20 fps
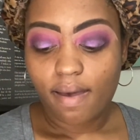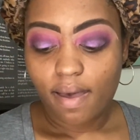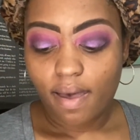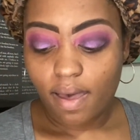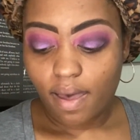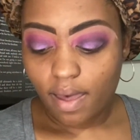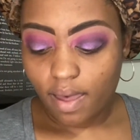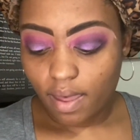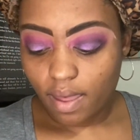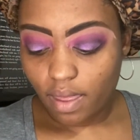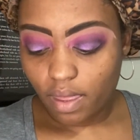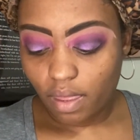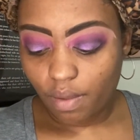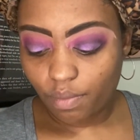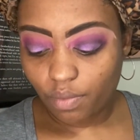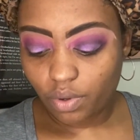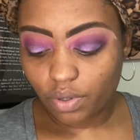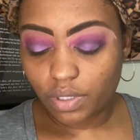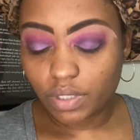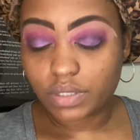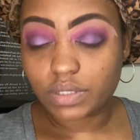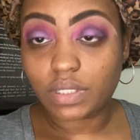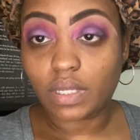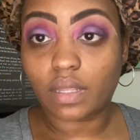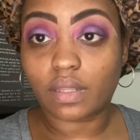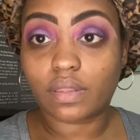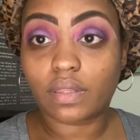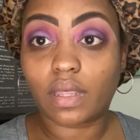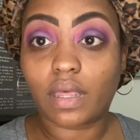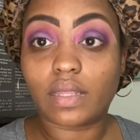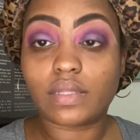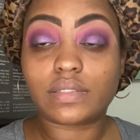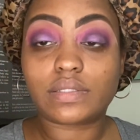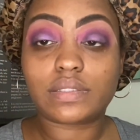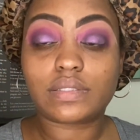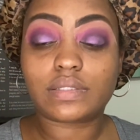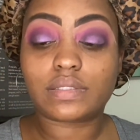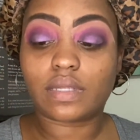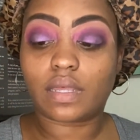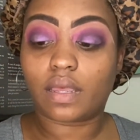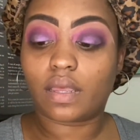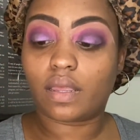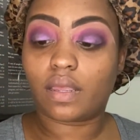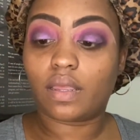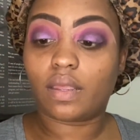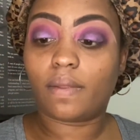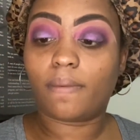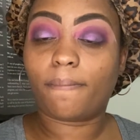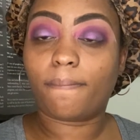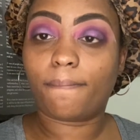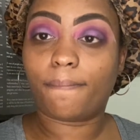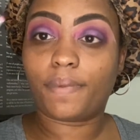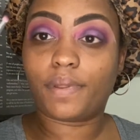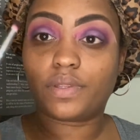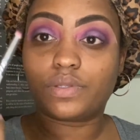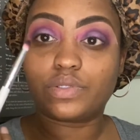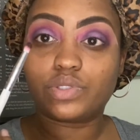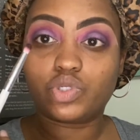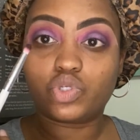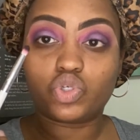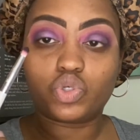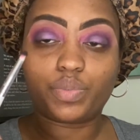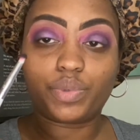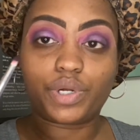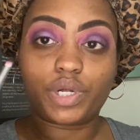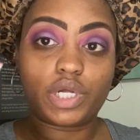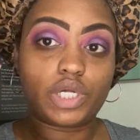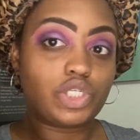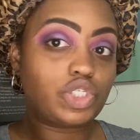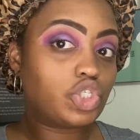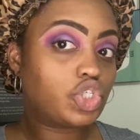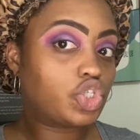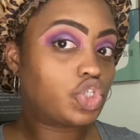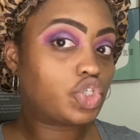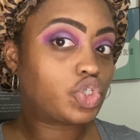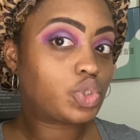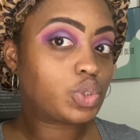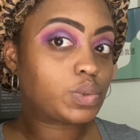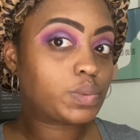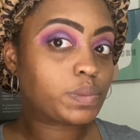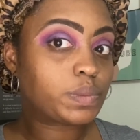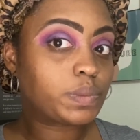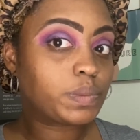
I am going to take that same pencil brush.